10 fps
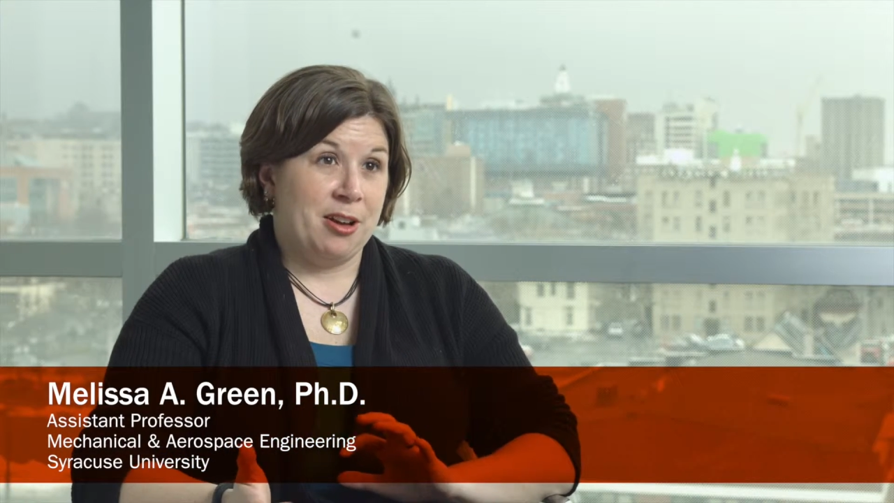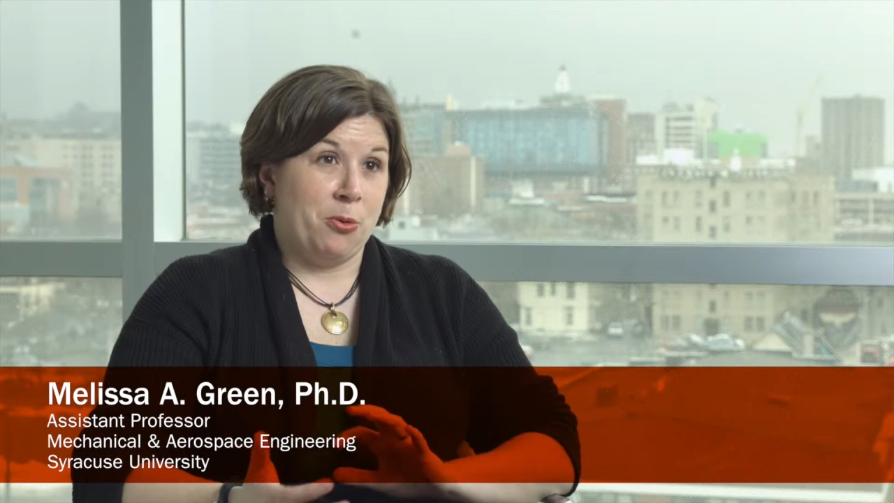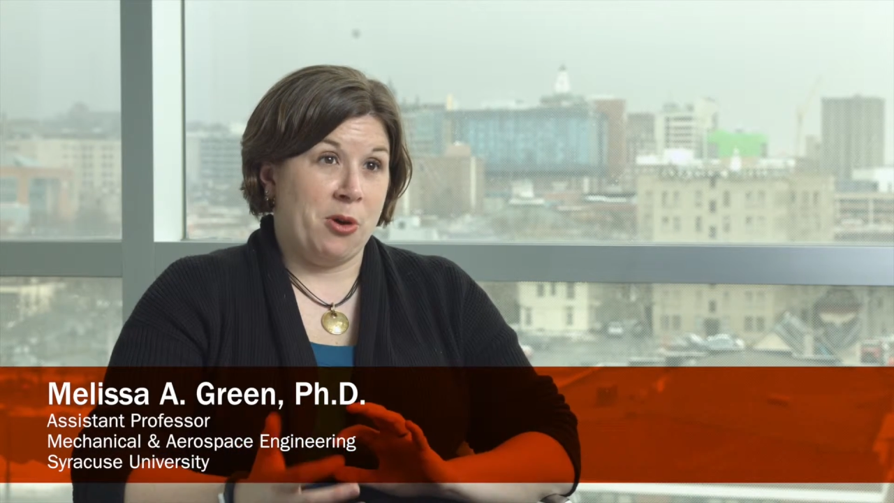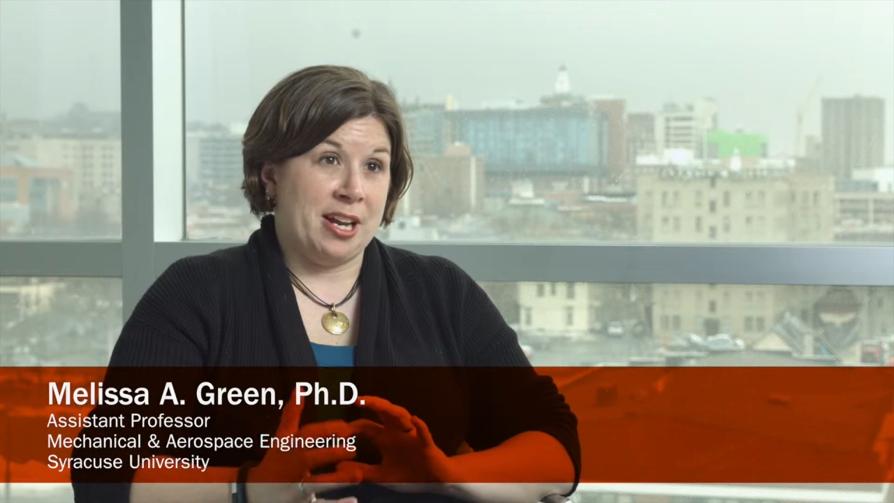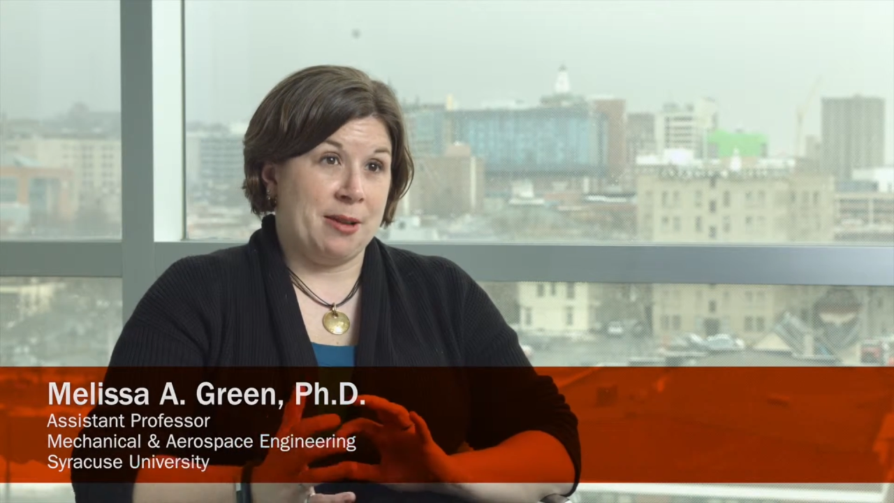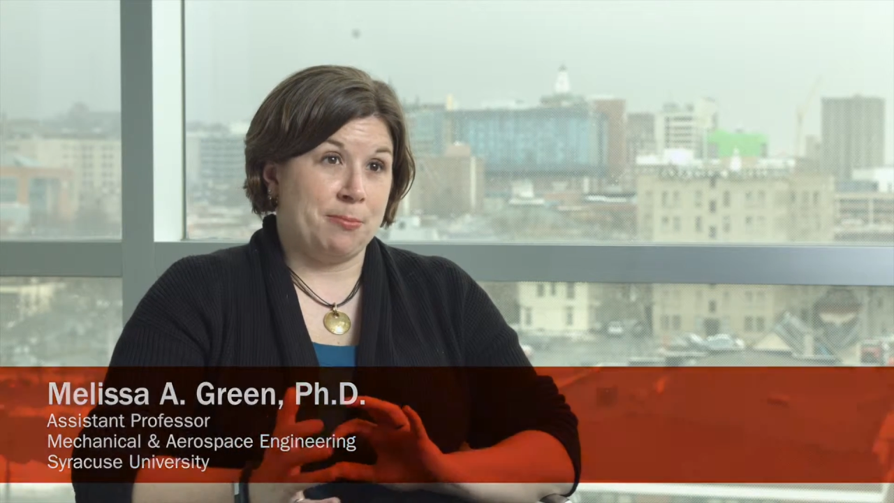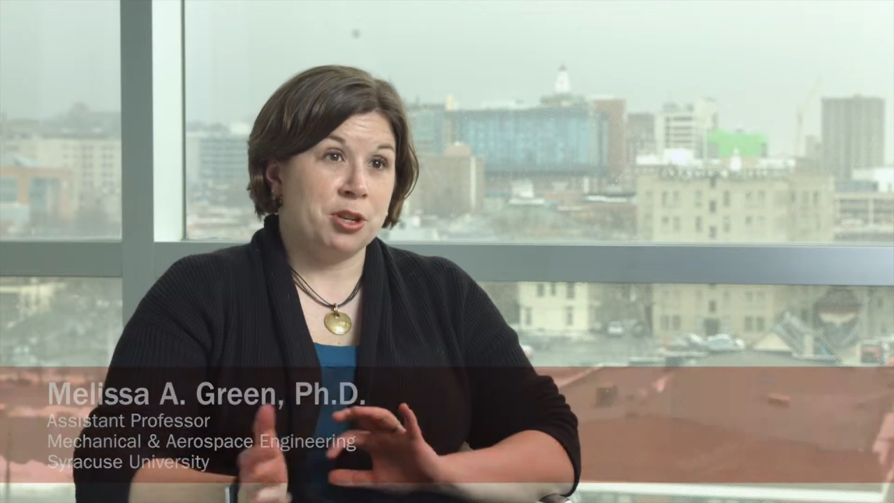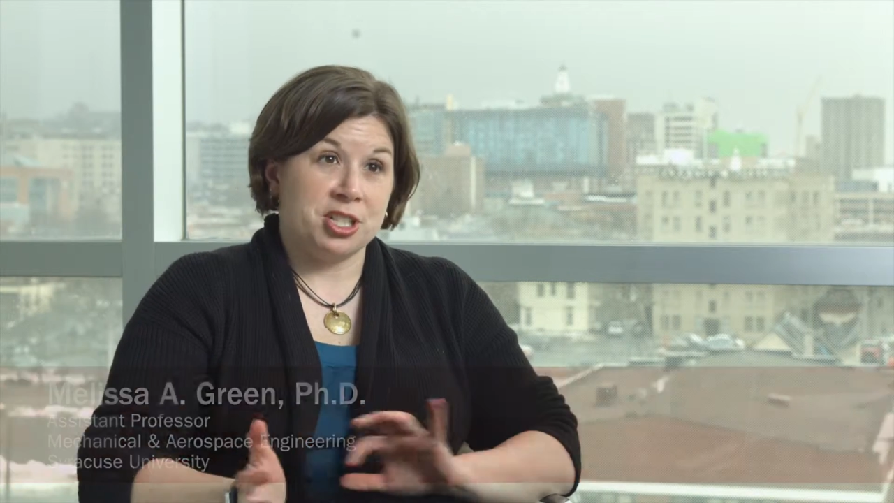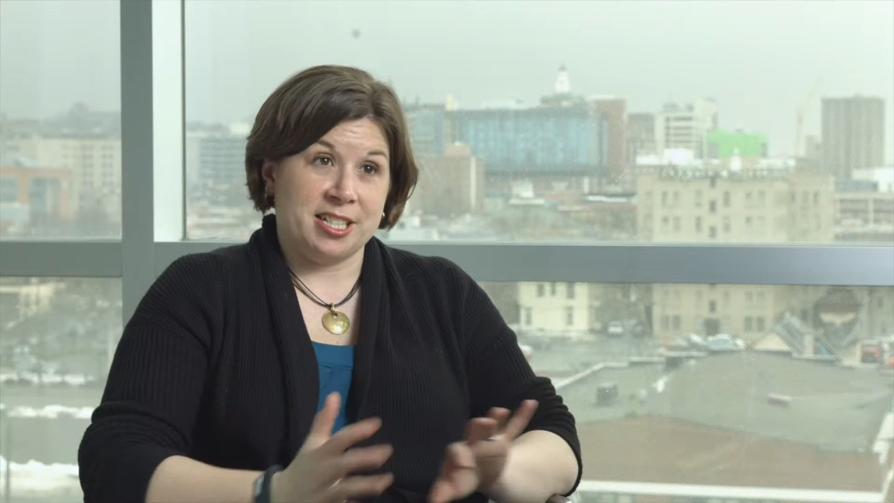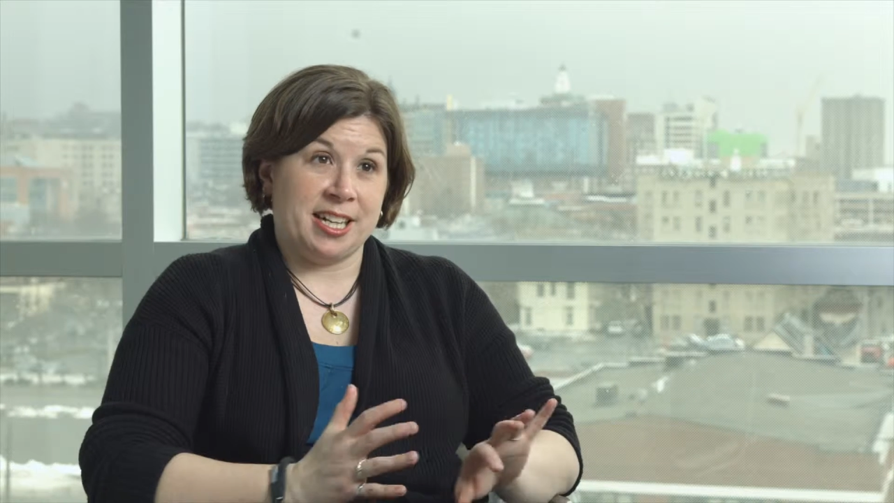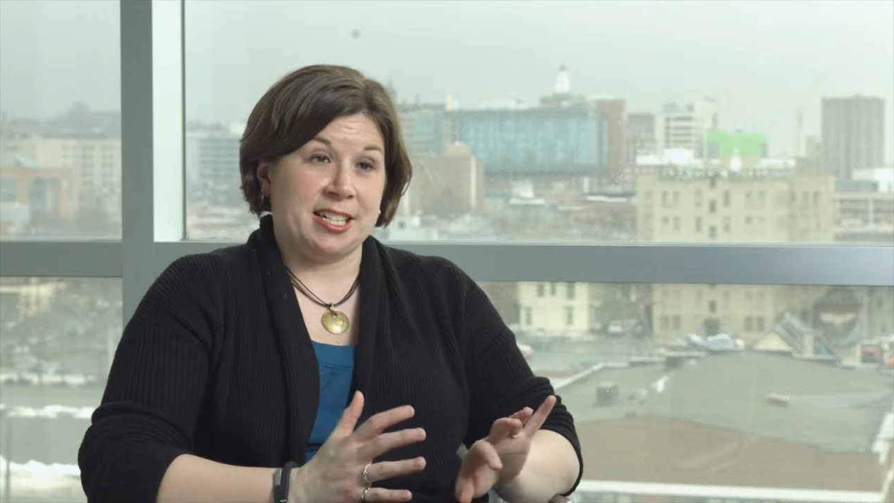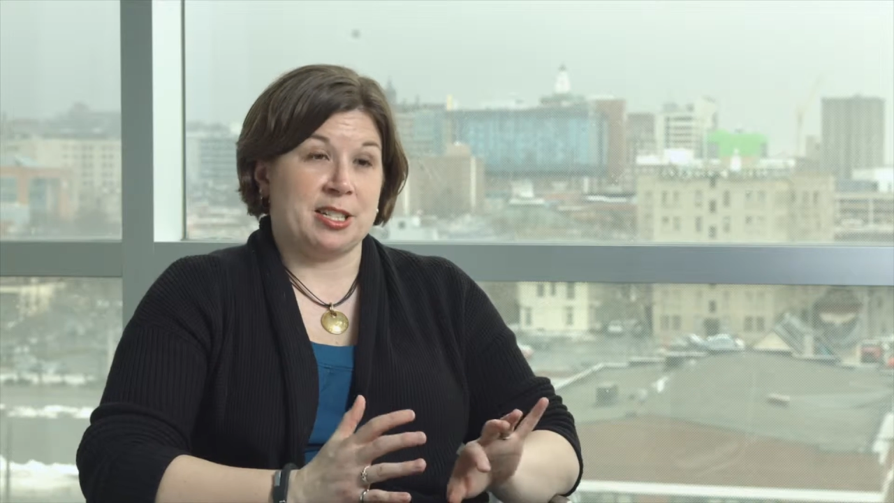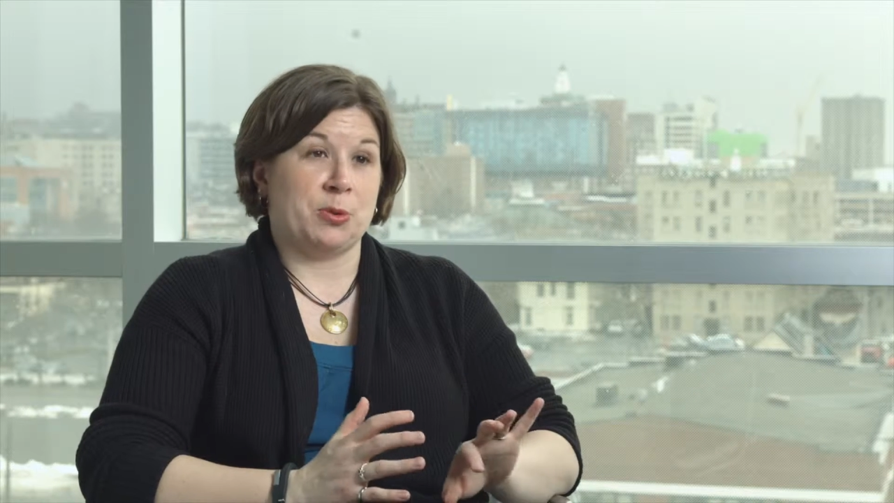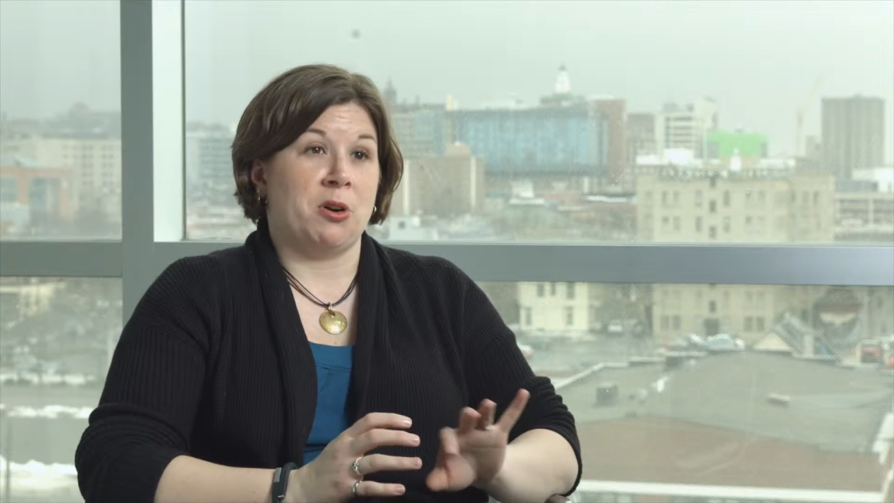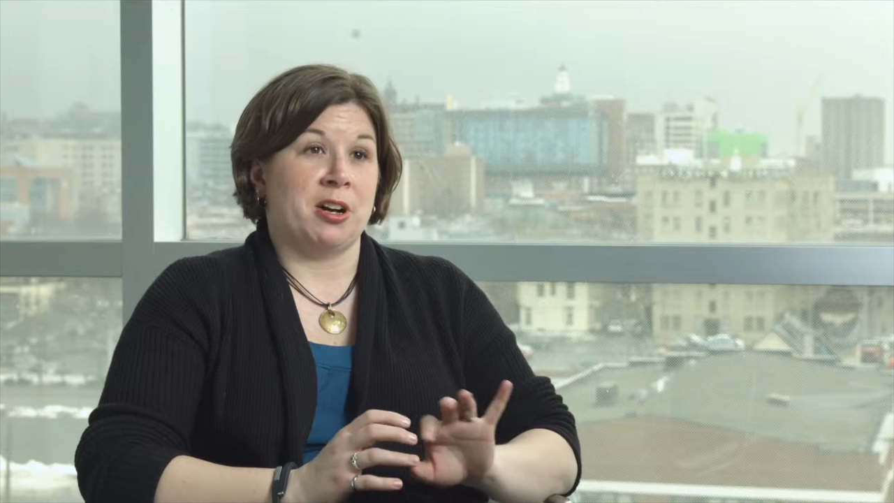When it pushes against
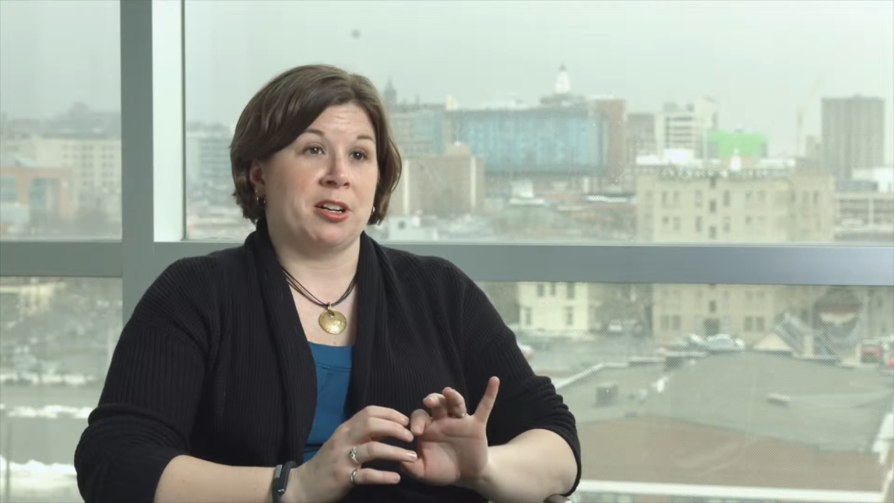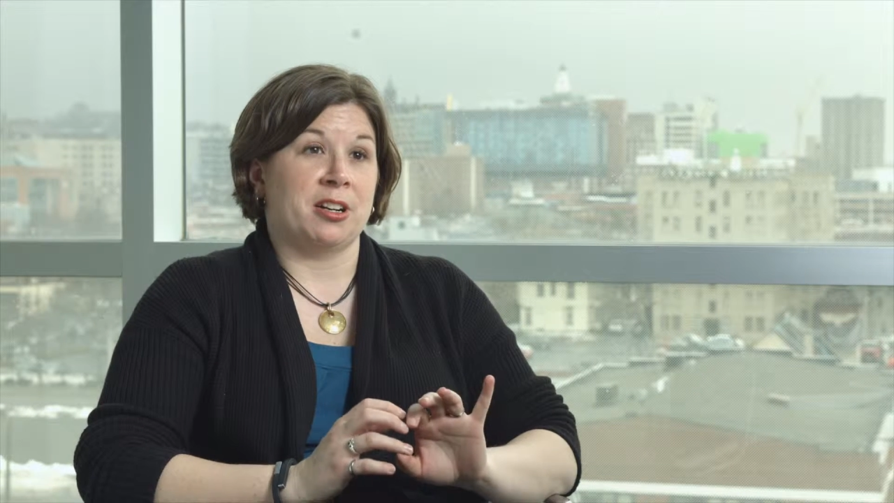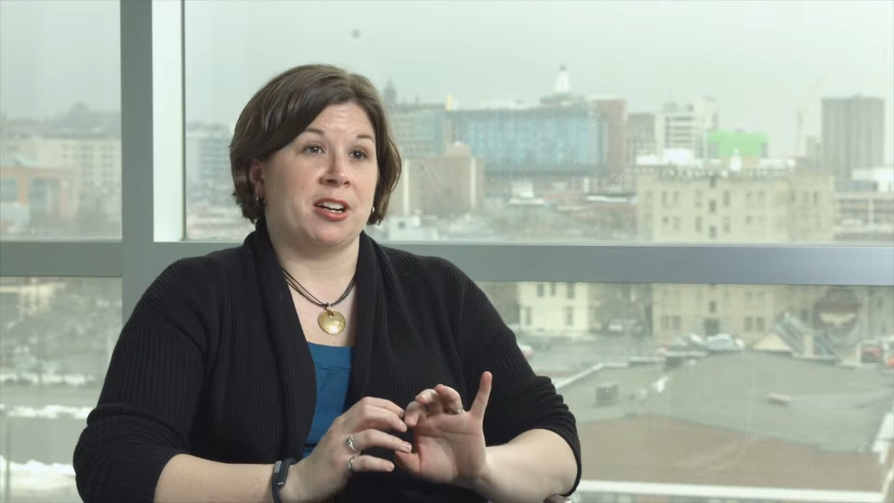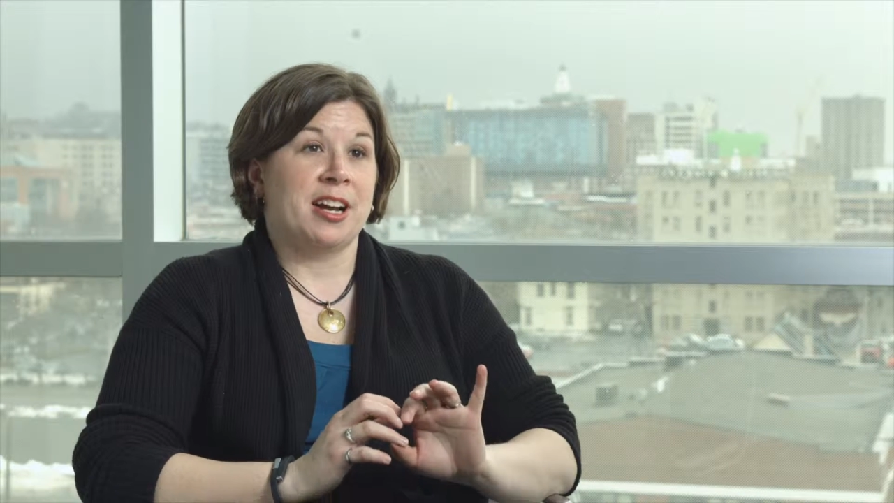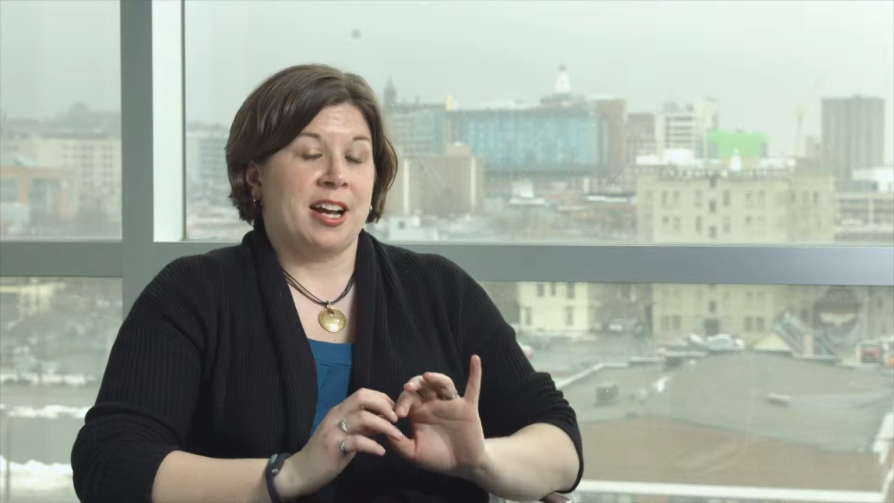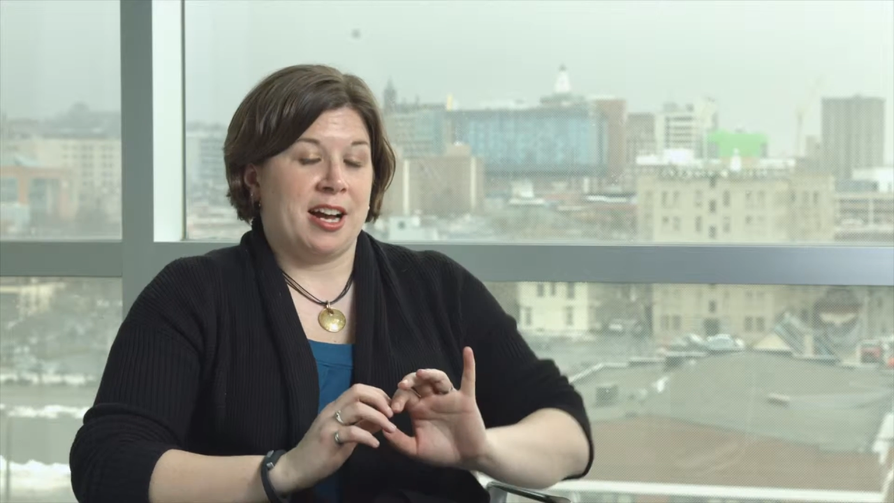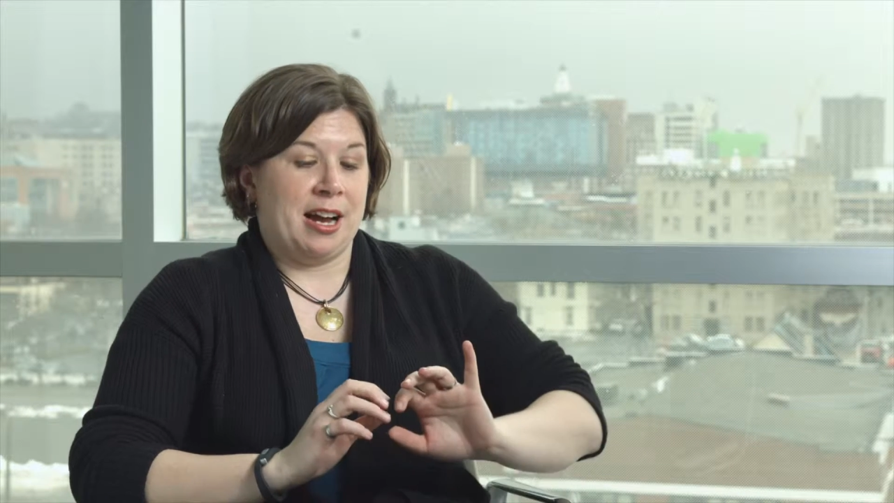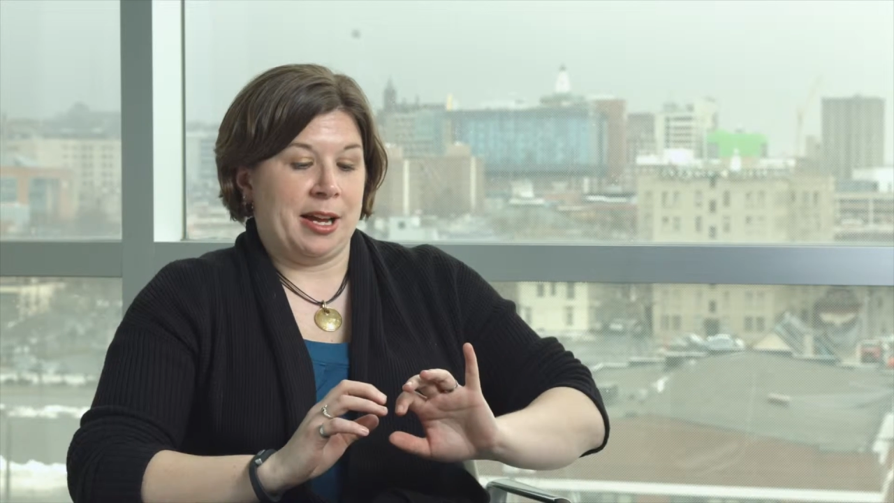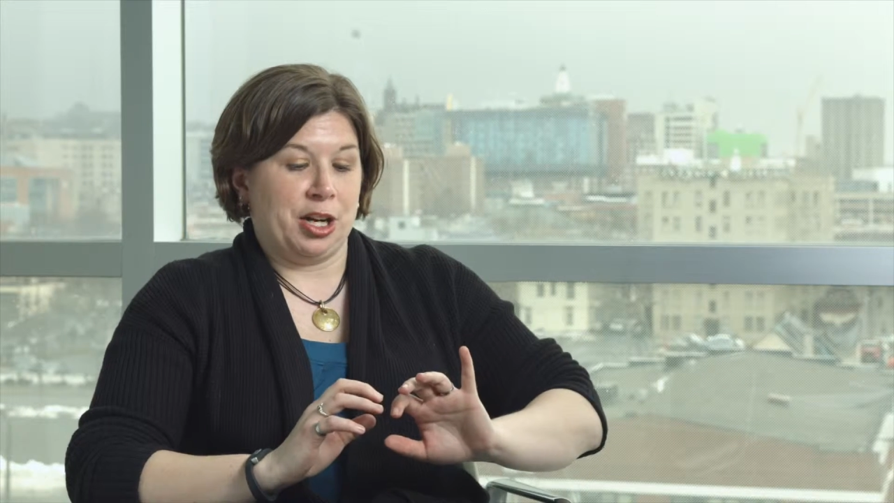the water, it